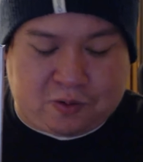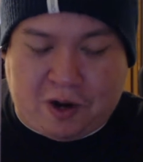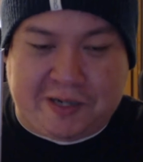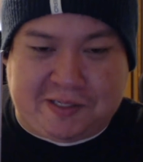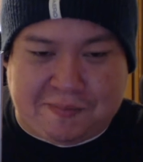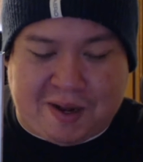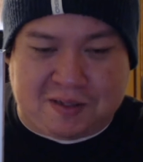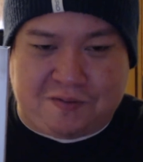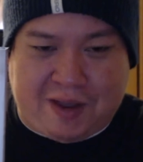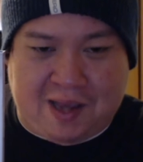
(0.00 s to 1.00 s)
crazy
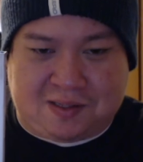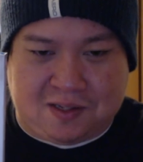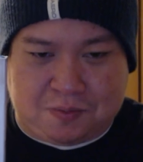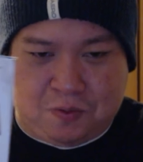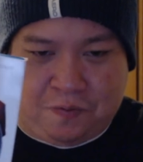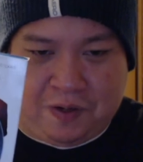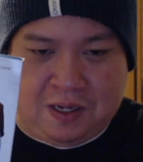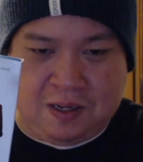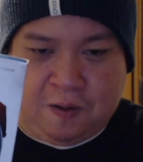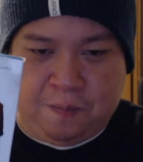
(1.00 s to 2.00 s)
amounts of ass in this
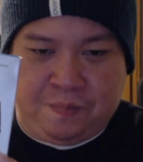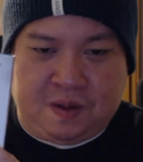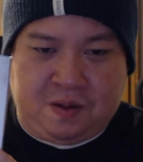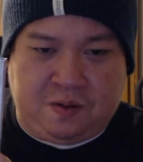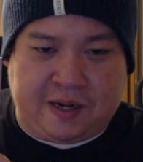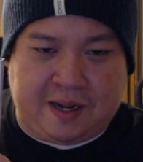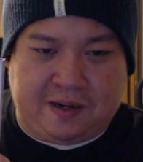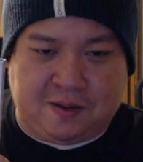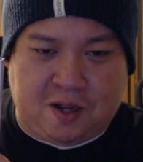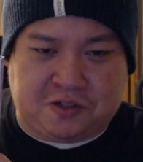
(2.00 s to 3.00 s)
movie.
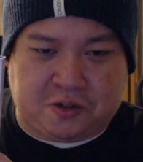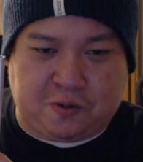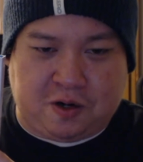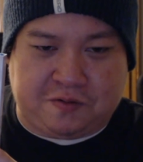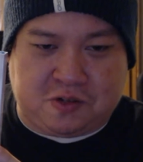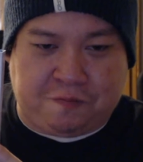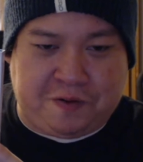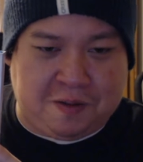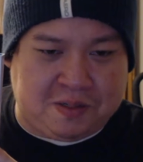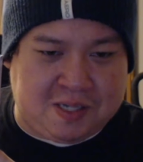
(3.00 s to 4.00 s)
It launched the career of
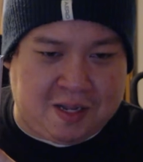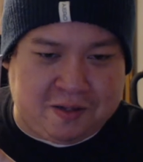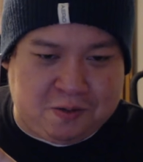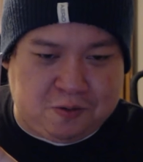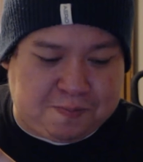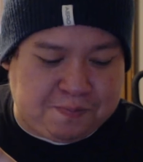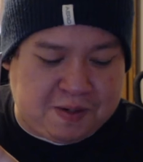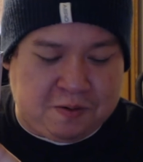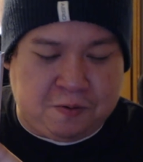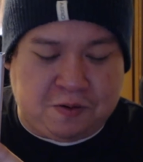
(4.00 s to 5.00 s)
Sofia Boutella, who's
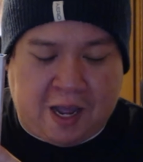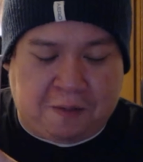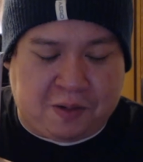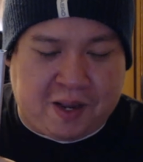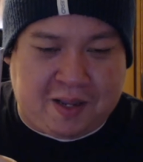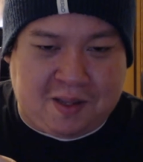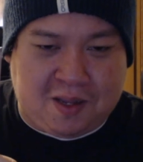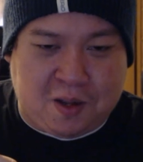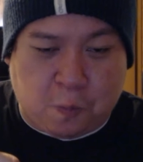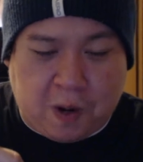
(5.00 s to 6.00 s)
now playing
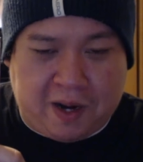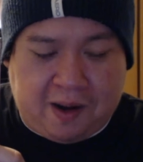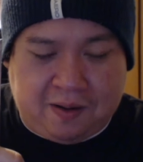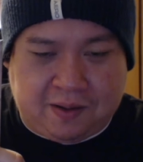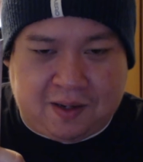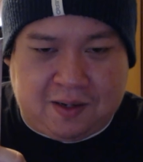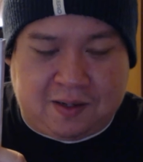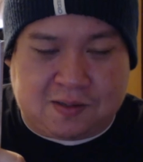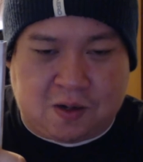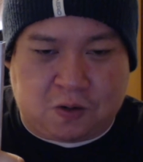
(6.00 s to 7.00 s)
the white alien
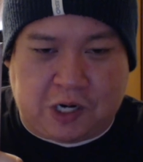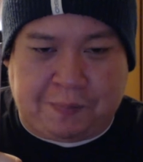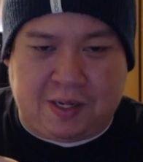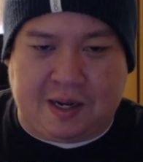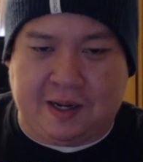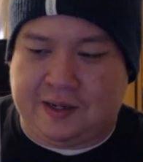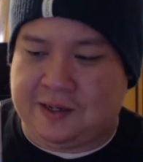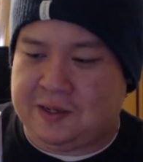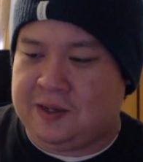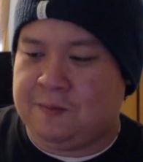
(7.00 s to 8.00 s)
in Star Trek Beyond.
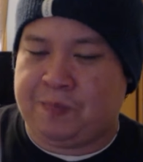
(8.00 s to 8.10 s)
